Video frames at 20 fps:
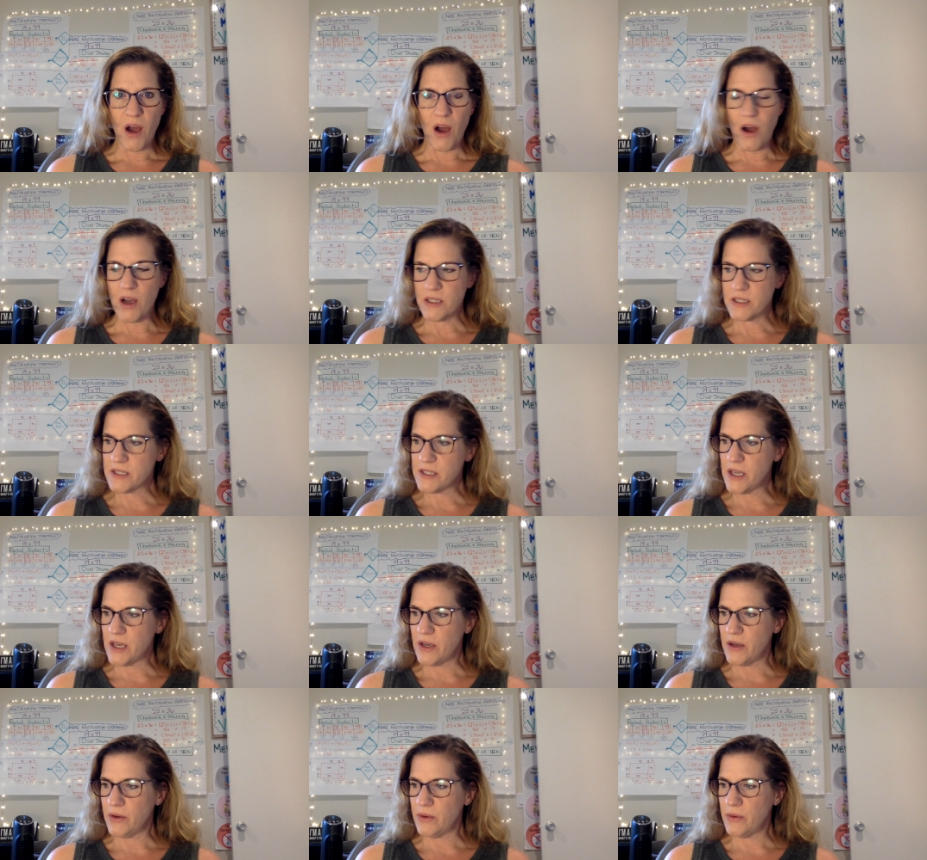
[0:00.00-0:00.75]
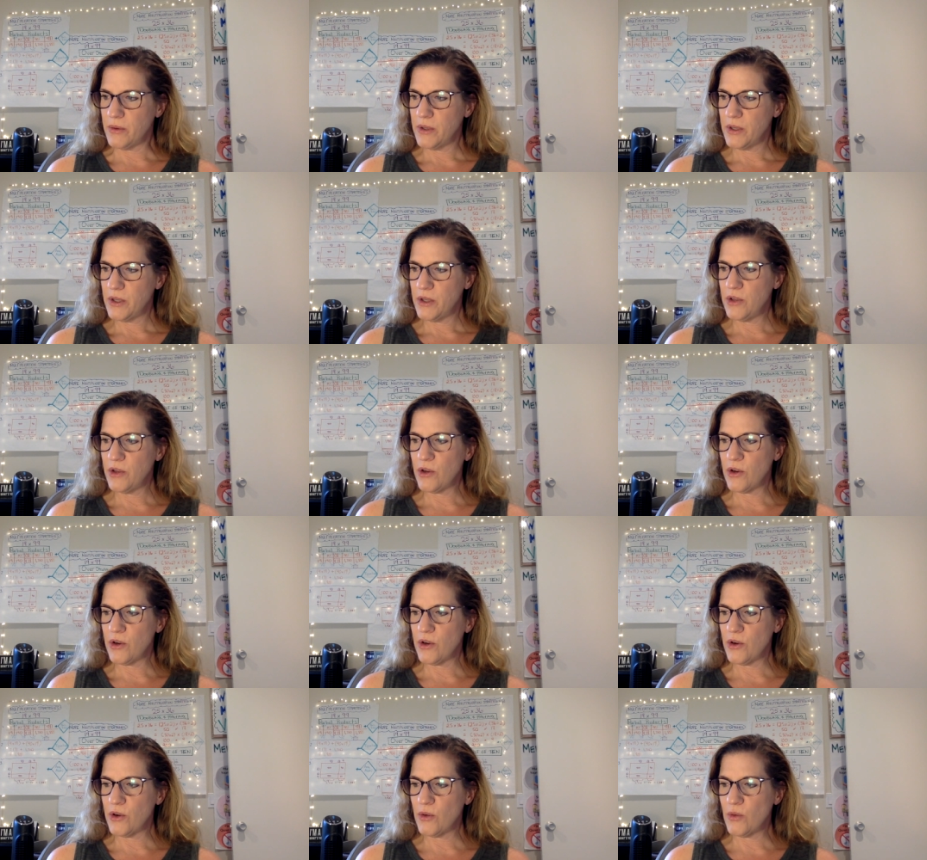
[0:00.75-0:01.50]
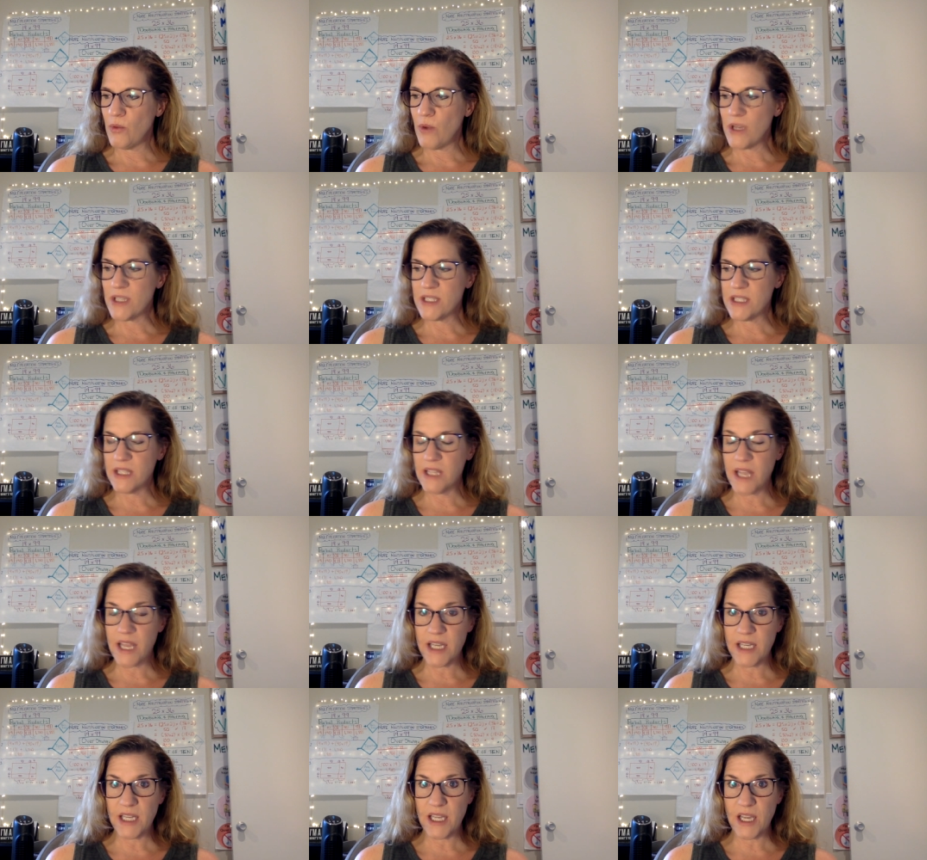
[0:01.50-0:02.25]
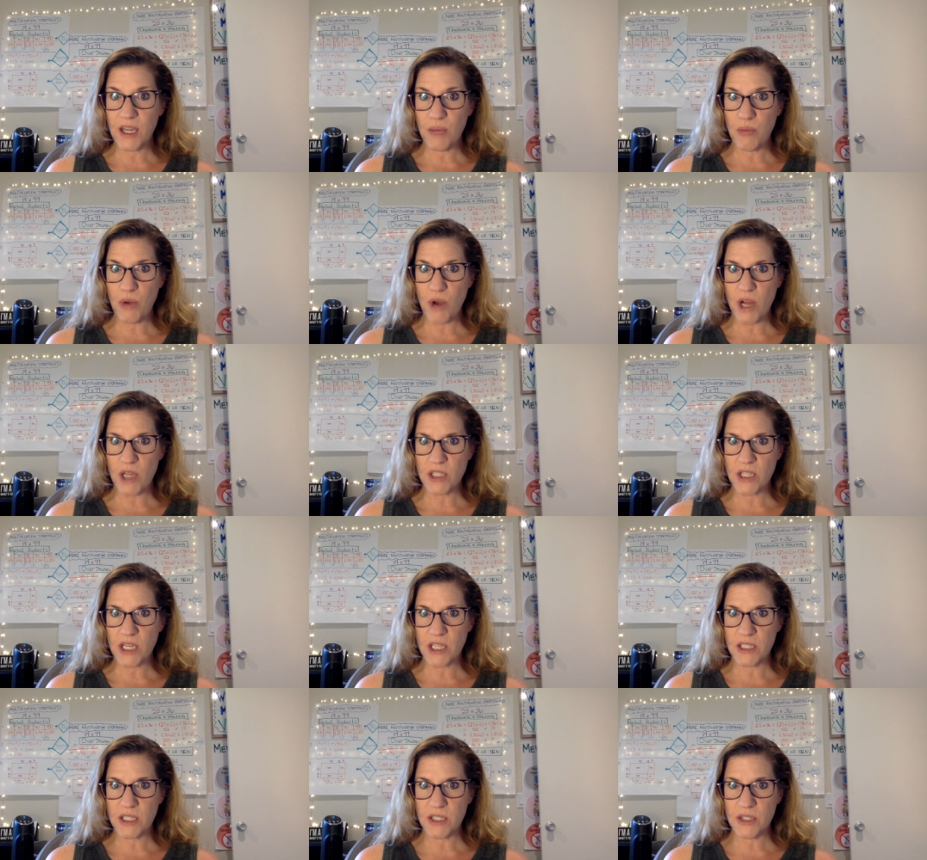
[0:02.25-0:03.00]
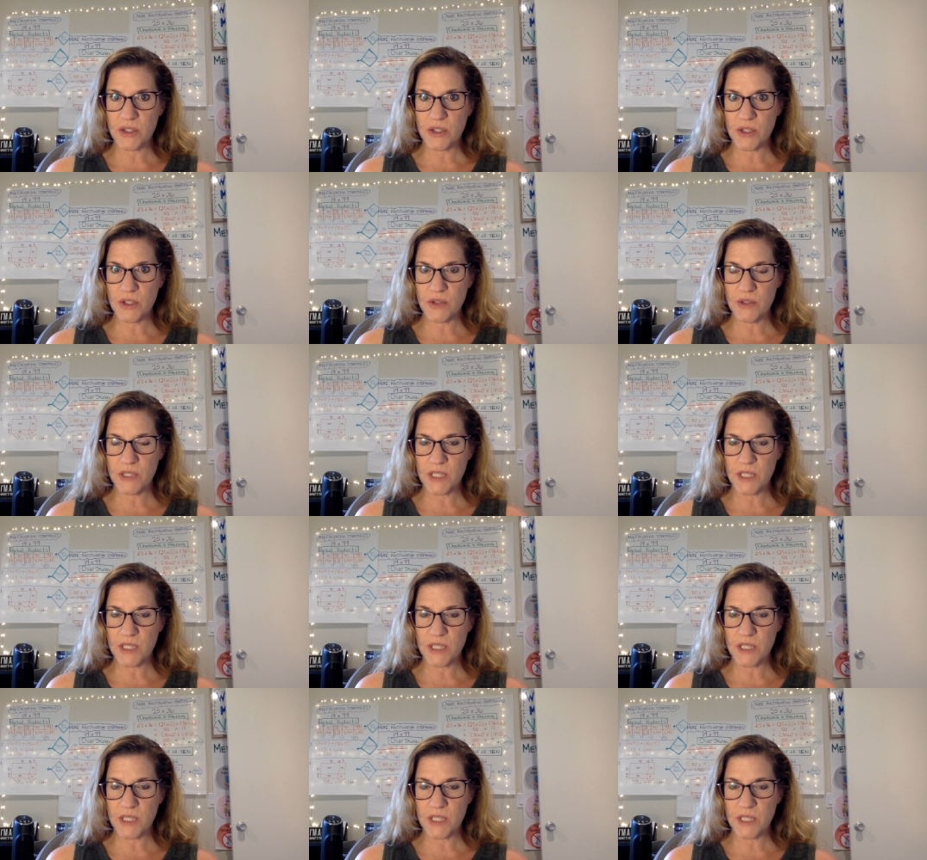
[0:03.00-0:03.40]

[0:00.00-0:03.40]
also, your Weslandia project is due